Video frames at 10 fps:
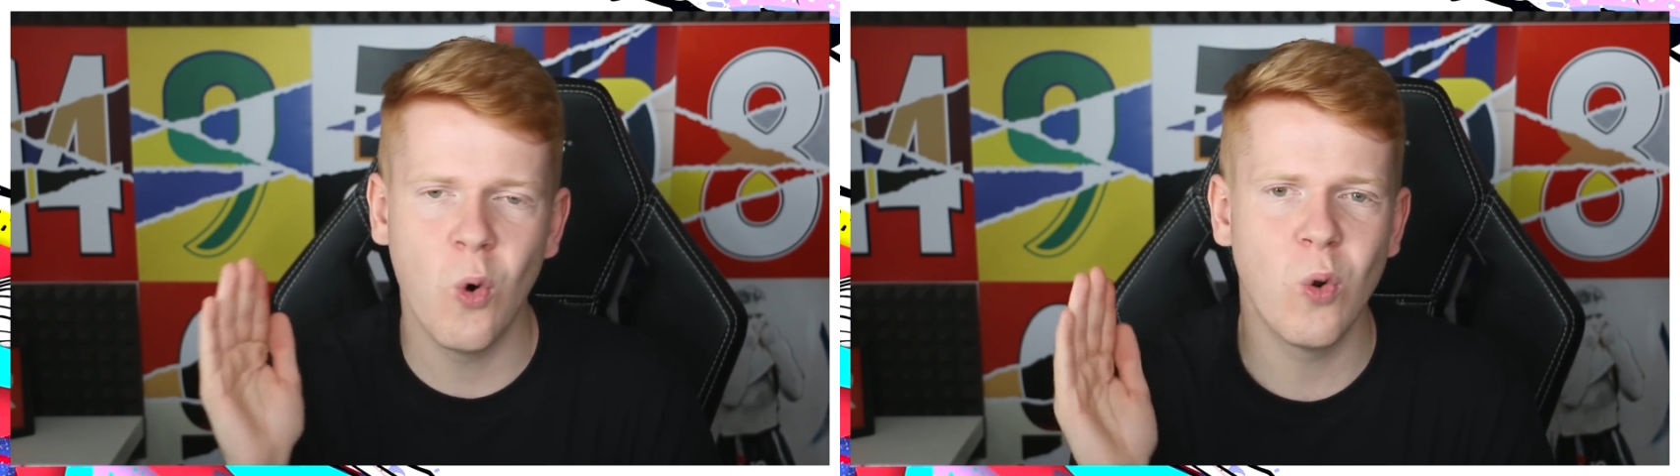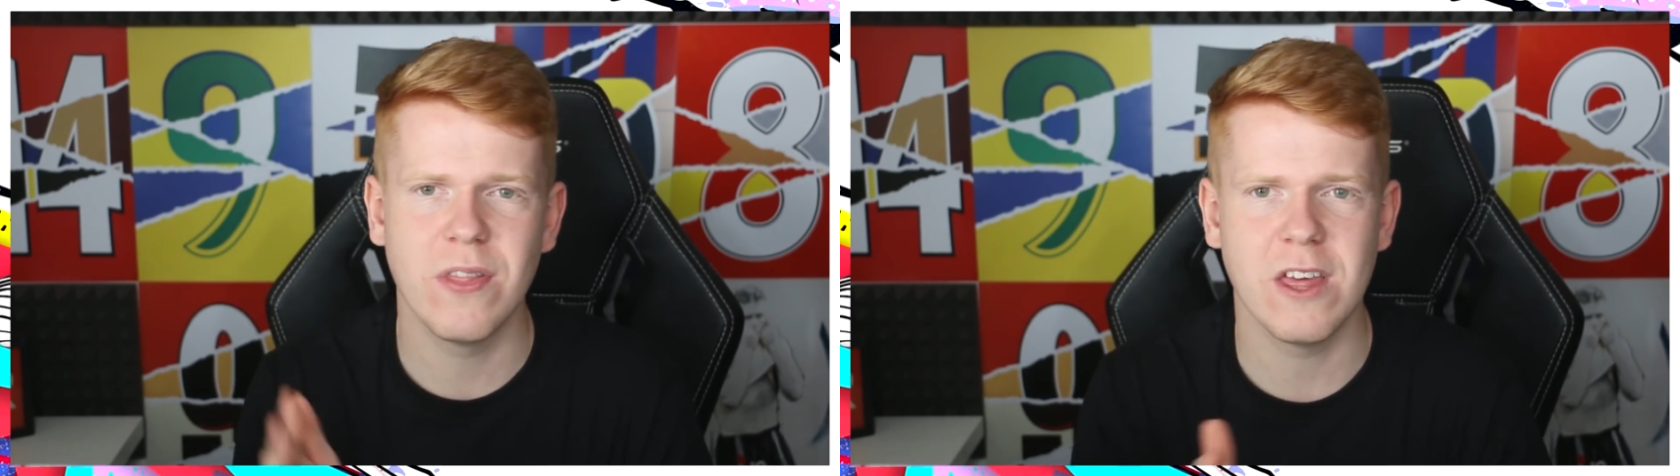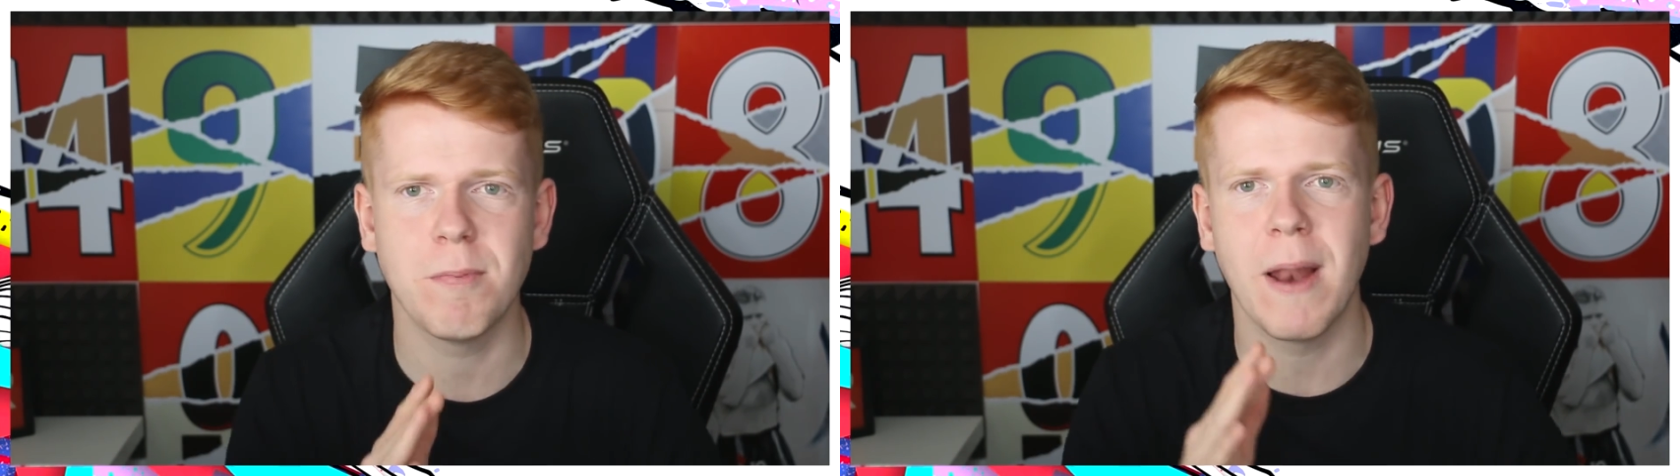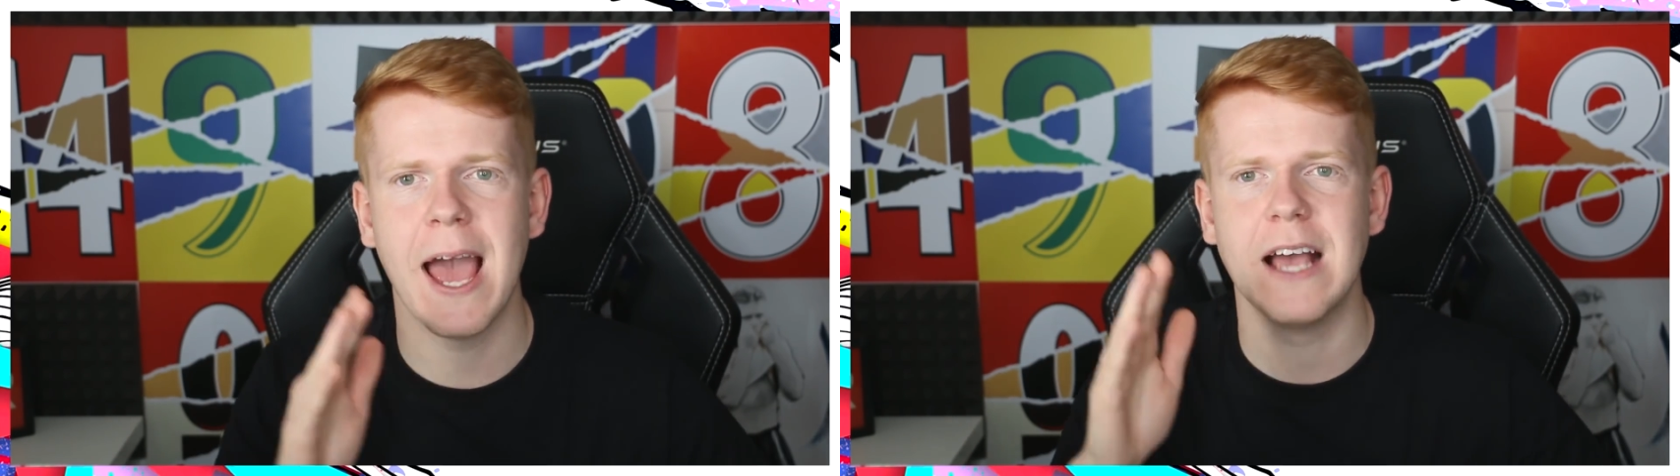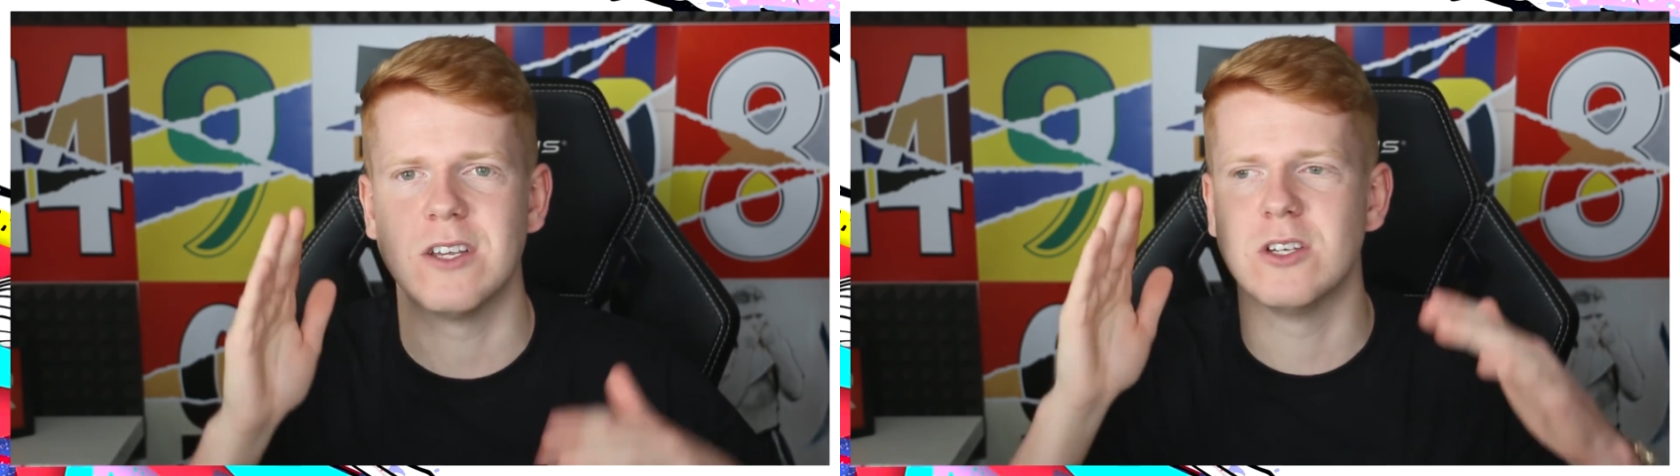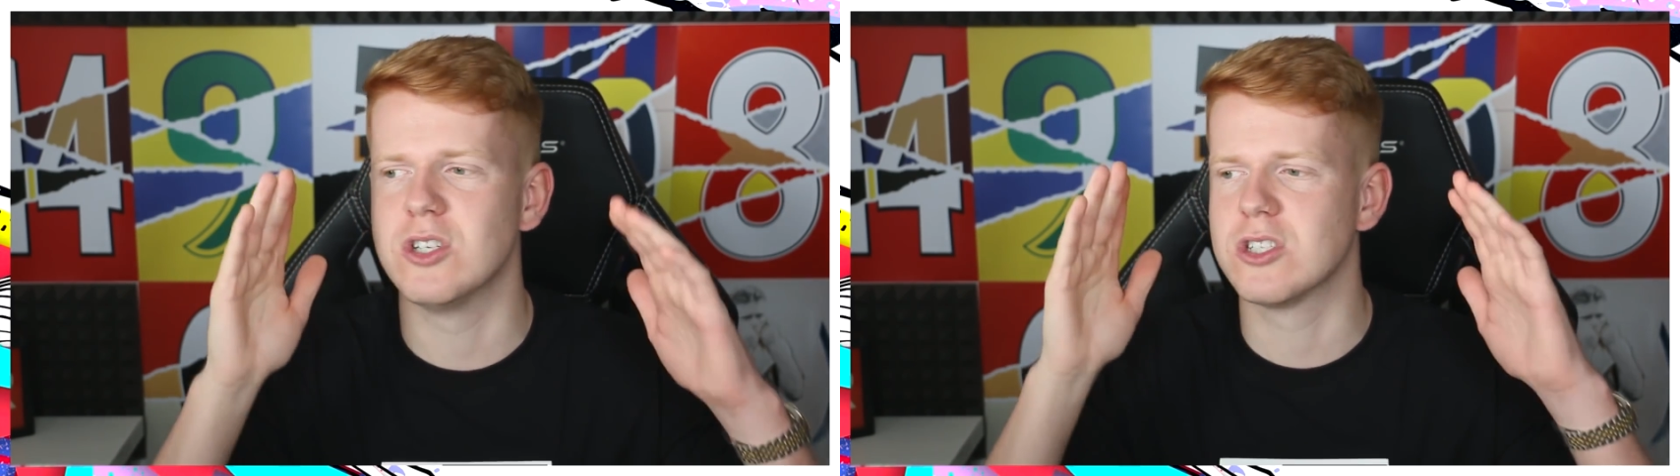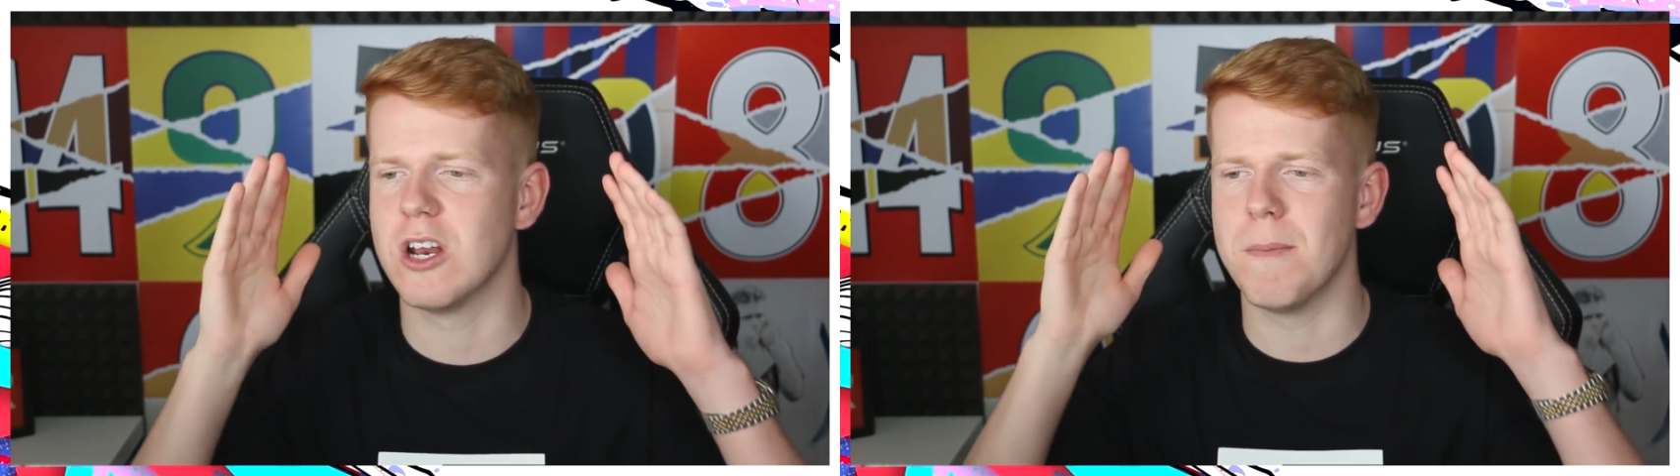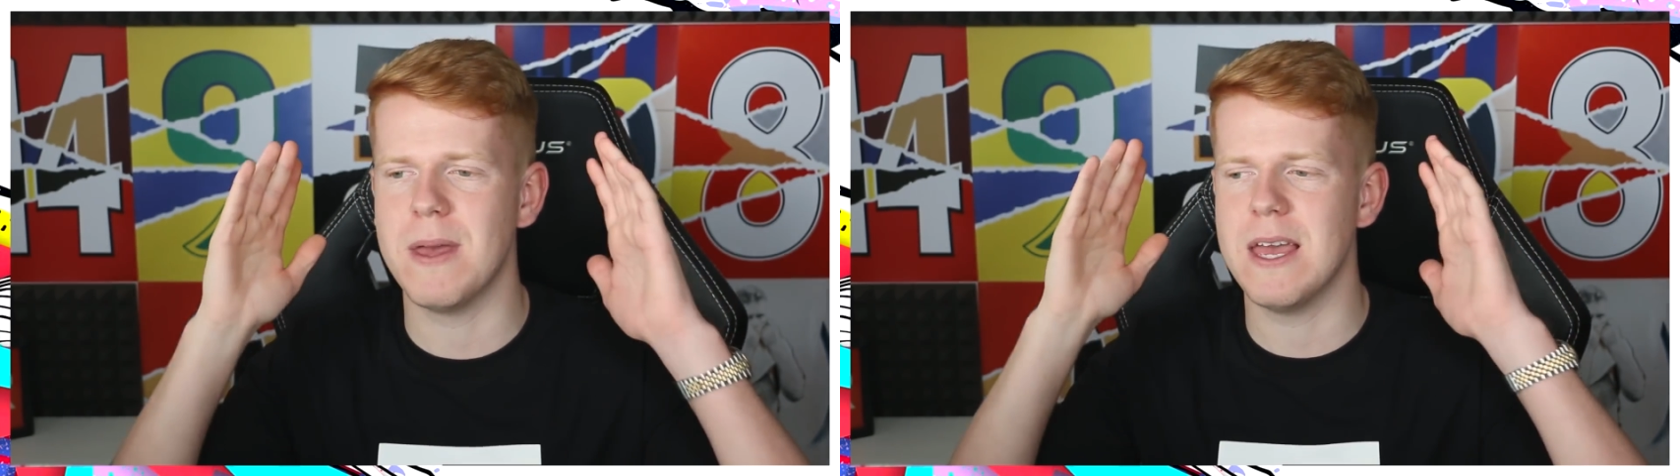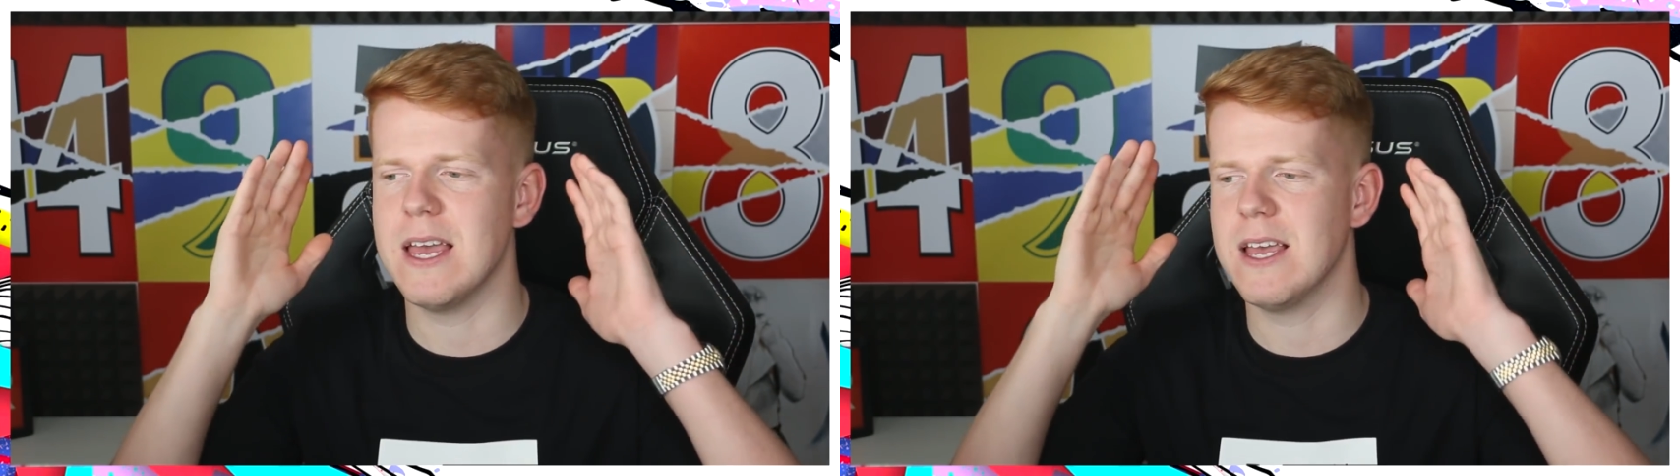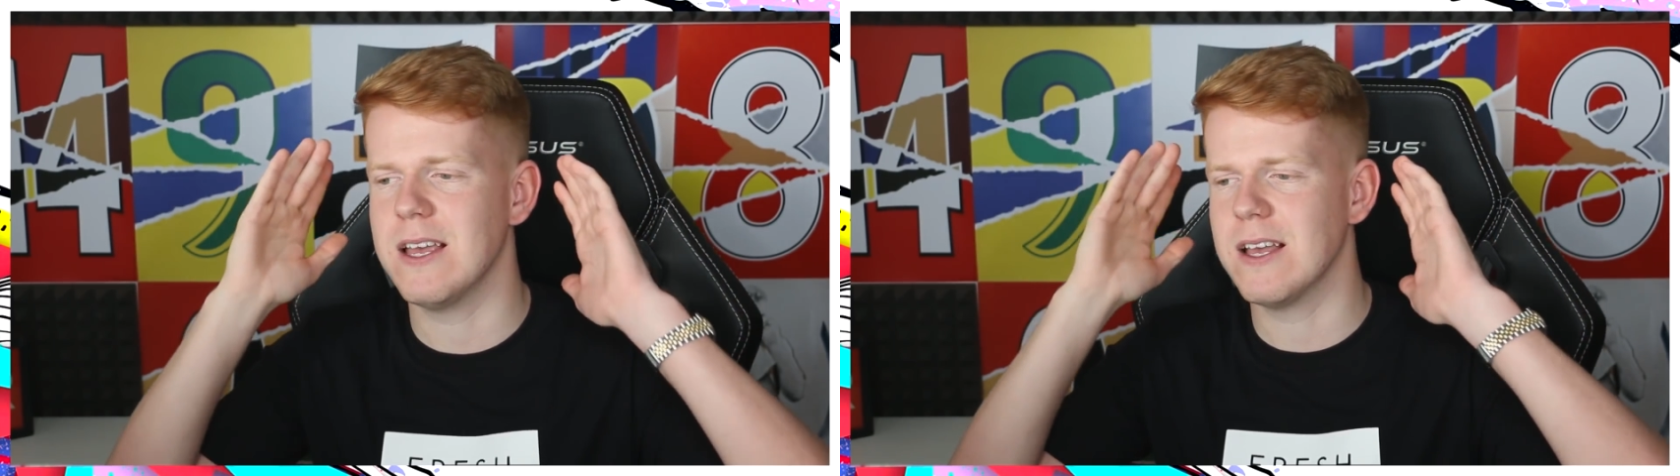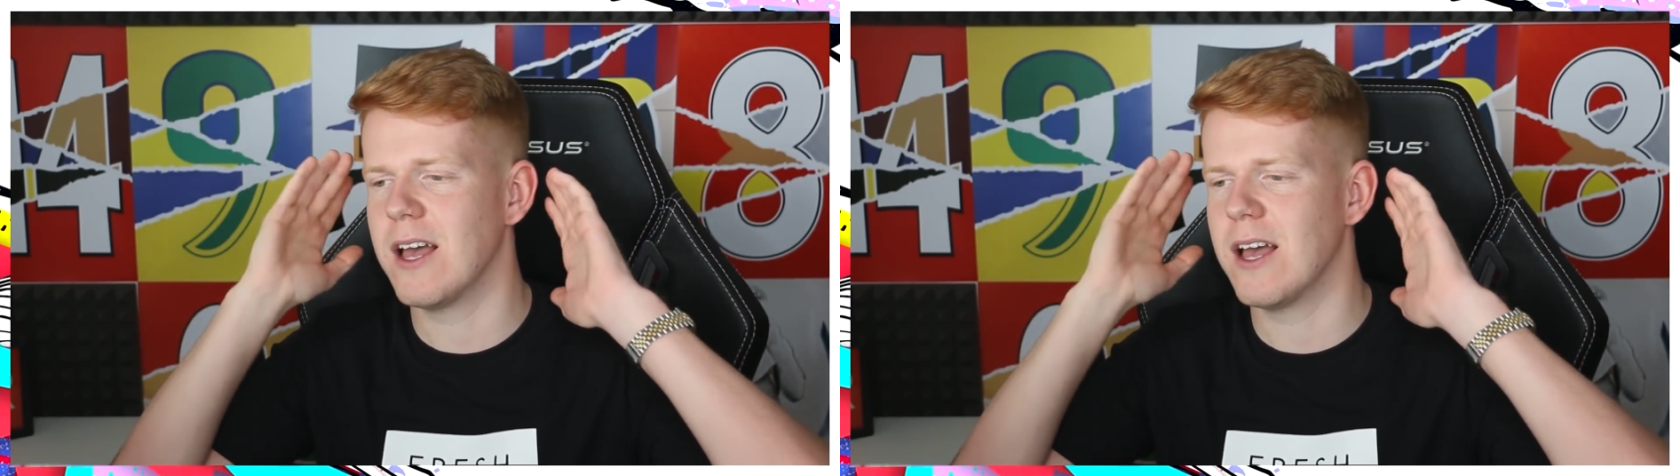All of these players are just going to be,